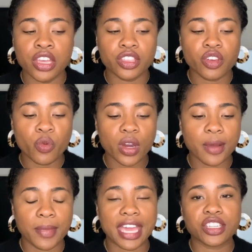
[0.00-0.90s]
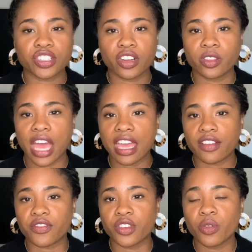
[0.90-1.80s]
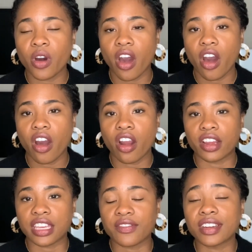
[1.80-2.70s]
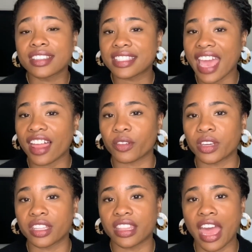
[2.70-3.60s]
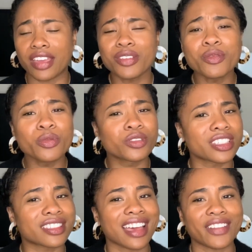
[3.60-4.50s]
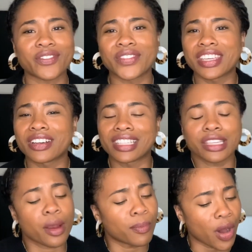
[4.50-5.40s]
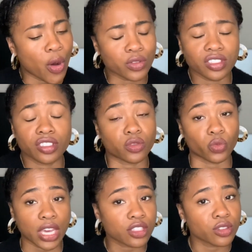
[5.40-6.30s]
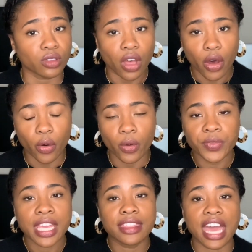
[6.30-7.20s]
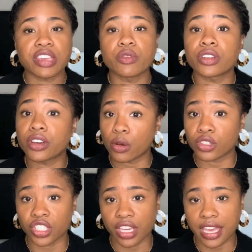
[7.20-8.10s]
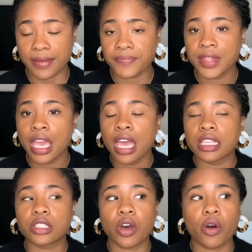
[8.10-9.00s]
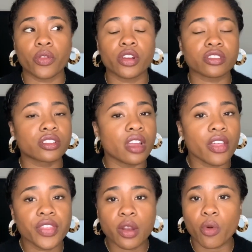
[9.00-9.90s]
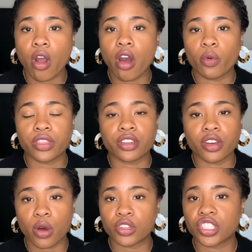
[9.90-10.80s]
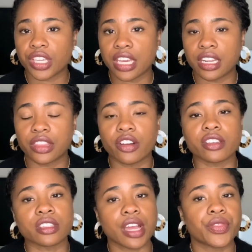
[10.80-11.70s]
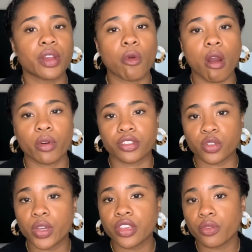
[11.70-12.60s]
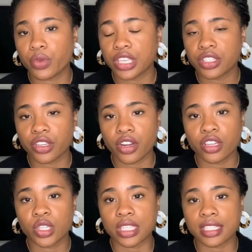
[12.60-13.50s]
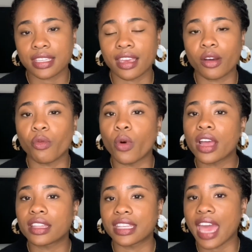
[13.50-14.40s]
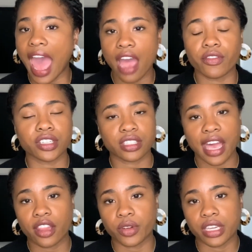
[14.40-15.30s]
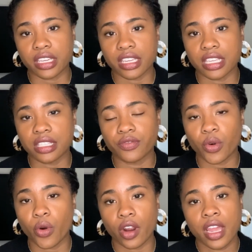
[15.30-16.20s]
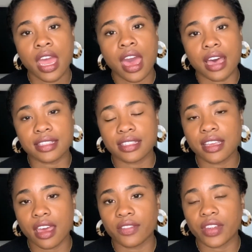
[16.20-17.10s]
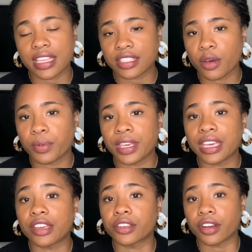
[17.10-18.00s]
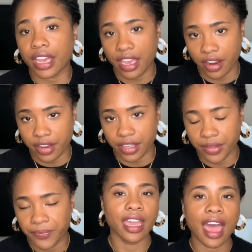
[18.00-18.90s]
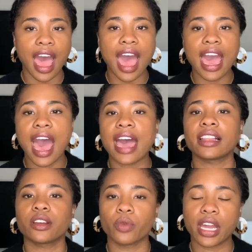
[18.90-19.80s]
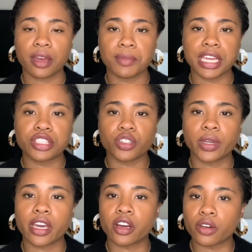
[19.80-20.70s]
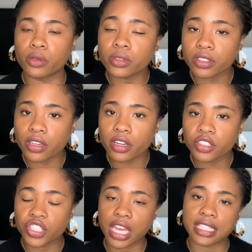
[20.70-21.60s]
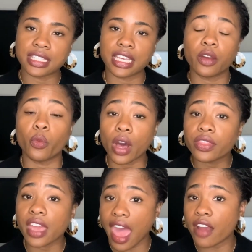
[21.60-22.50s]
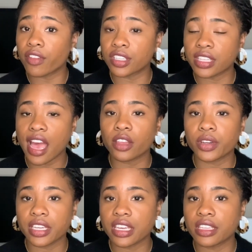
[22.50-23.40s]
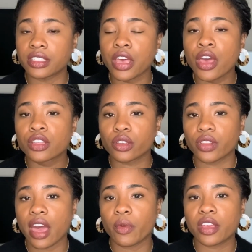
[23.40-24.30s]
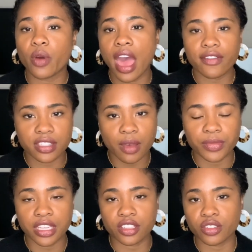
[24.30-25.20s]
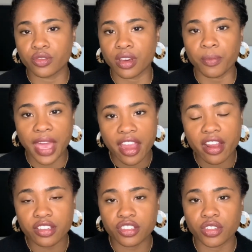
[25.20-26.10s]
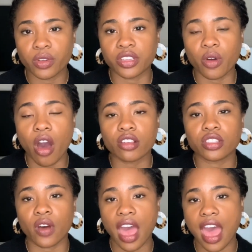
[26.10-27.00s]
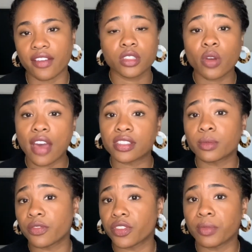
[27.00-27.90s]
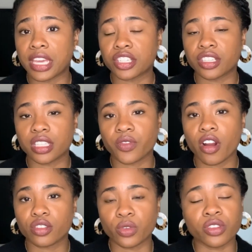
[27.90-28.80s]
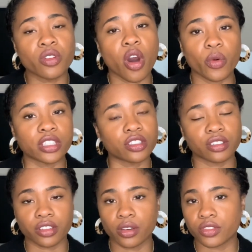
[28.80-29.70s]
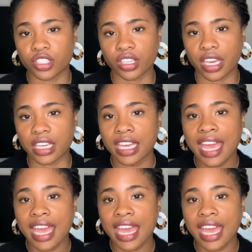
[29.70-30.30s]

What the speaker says: You want to make sure that if you are given a salary that you just kind of feel in your bones is just way too low, that you negotiate. So there's nothing wrong with negotiating. There is nothing wrong with doing your research and seeing what the average salary is for a CF SLP in your area. I highly recommend doing a Google search and seeing what the average salary is, so that way you have something to compare it to, and you also have some information as far as when you go in to negotiate.